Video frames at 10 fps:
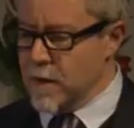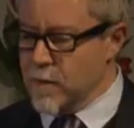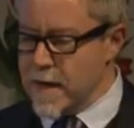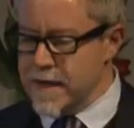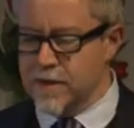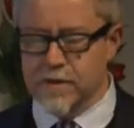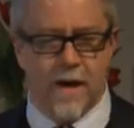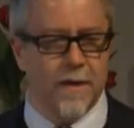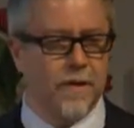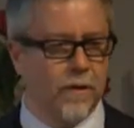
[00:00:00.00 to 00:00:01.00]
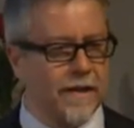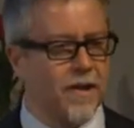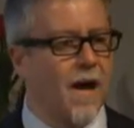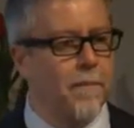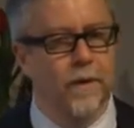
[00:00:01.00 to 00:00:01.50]
the way he describes it, the
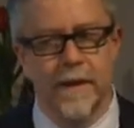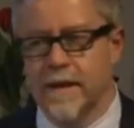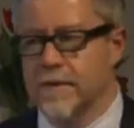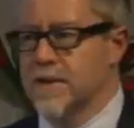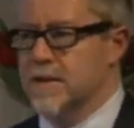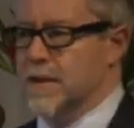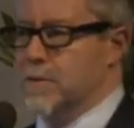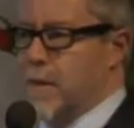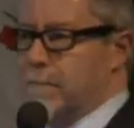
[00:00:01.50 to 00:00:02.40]
example he gives is this one.